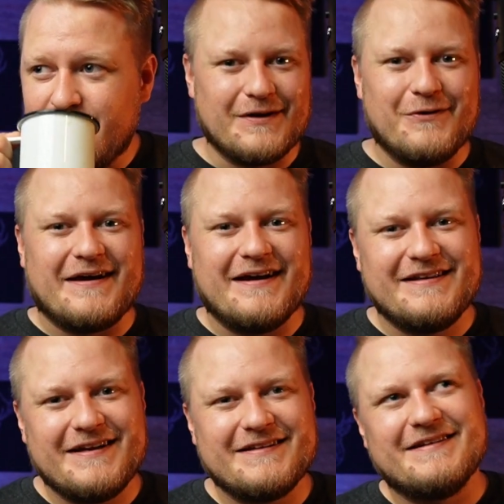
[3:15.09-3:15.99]
Okay,
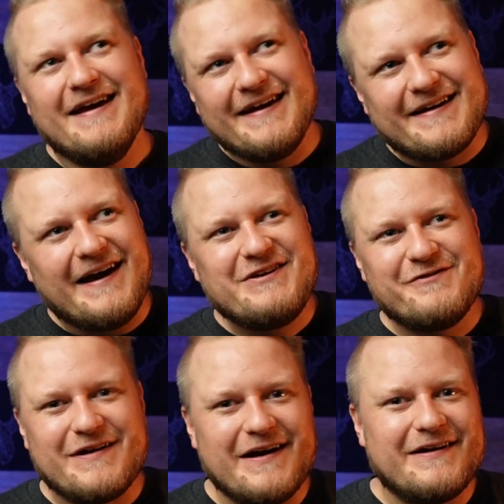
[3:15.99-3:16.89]
that kind
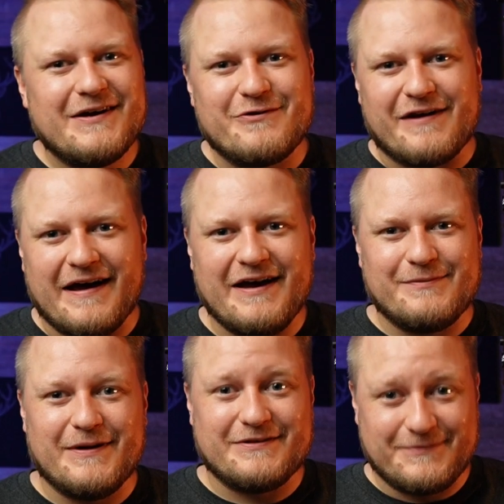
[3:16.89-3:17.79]
of got out of
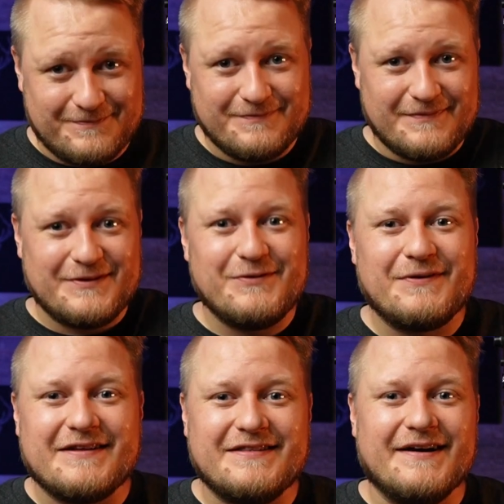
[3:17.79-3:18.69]
hand, but you
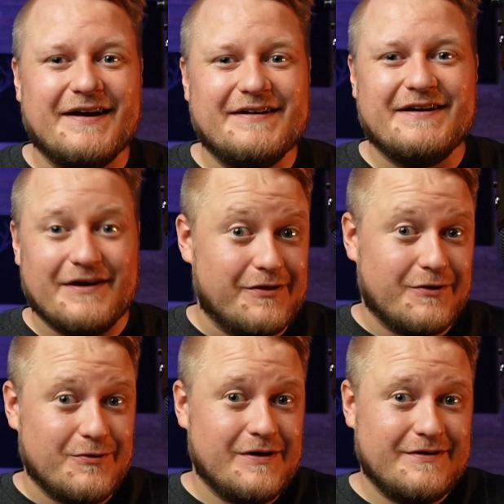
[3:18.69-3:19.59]
get the idea
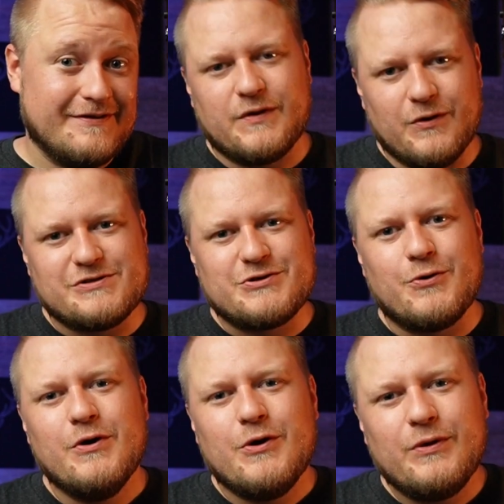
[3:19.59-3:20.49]
though.
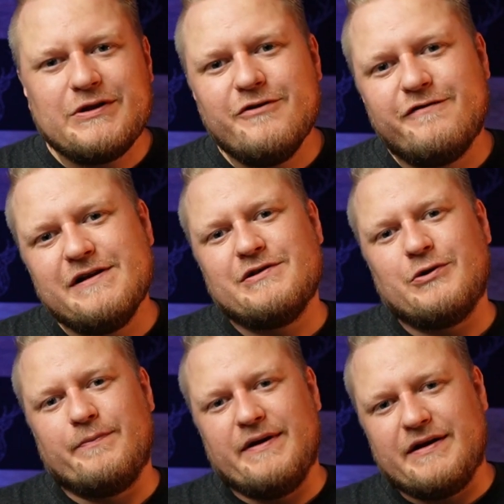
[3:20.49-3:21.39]
Also, with the
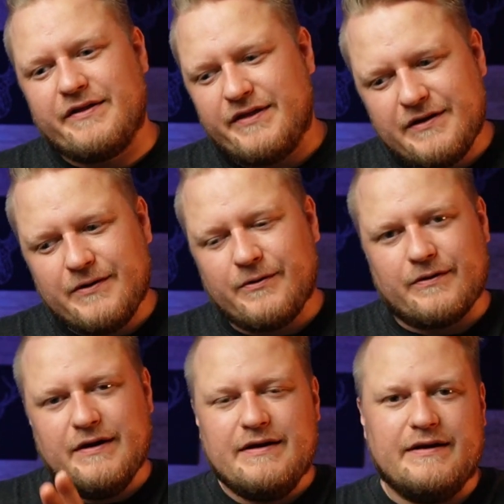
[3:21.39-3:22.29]
filter being
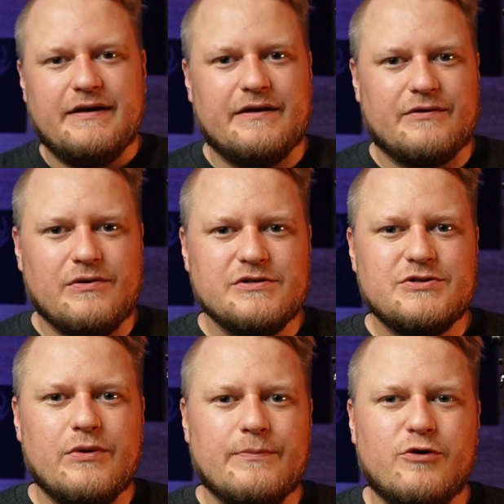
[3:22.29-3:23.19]
thicker, it
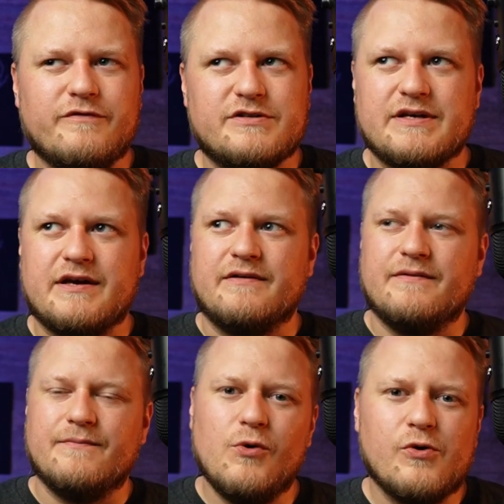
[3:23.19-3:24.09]
also removes
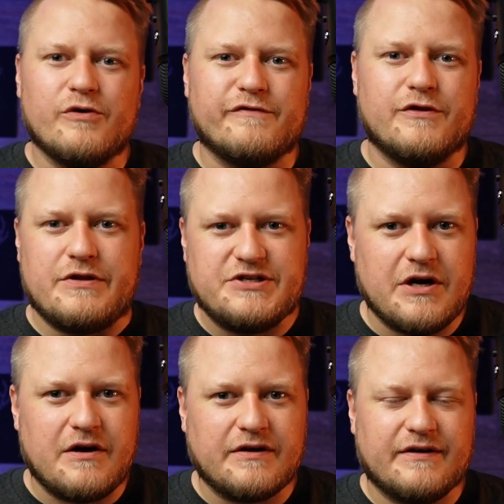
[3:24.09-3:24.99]
more of the
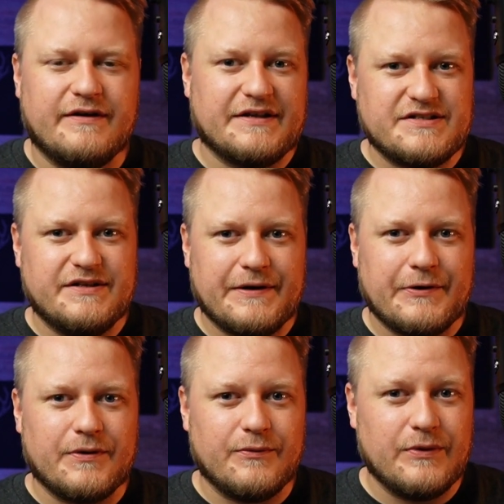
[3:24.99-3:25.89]
junk that's
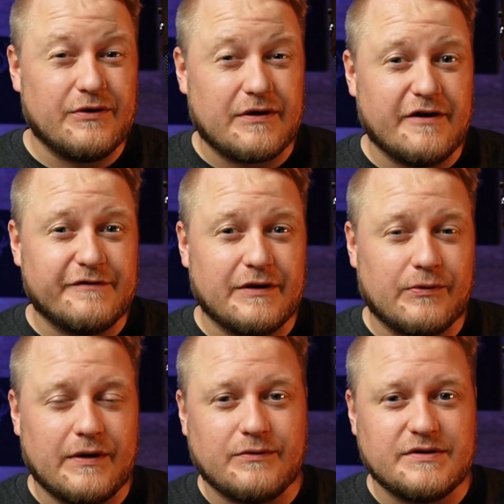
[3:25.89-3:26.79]
there with the coffee
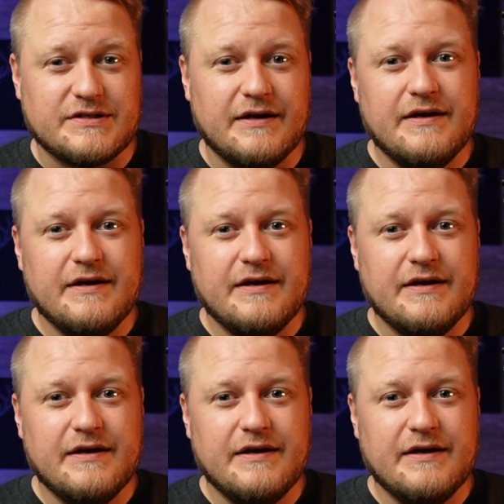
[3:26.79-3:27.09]
grounds.